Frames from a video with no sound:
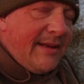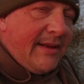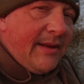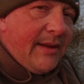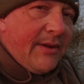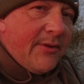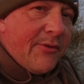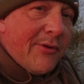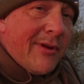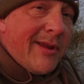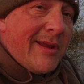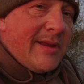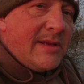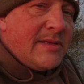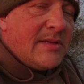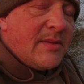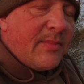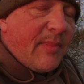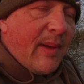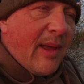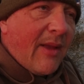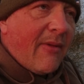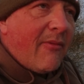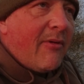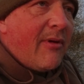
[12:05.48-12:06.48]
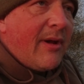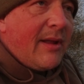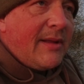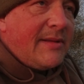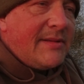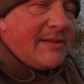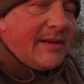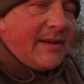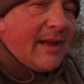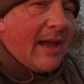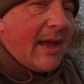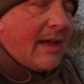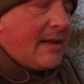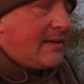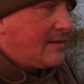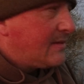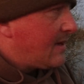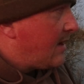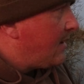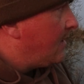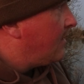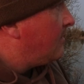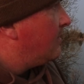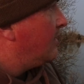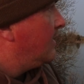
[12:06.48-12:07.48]
degrees apparently today,
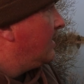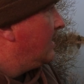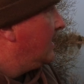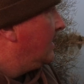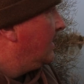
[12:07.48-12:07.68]
so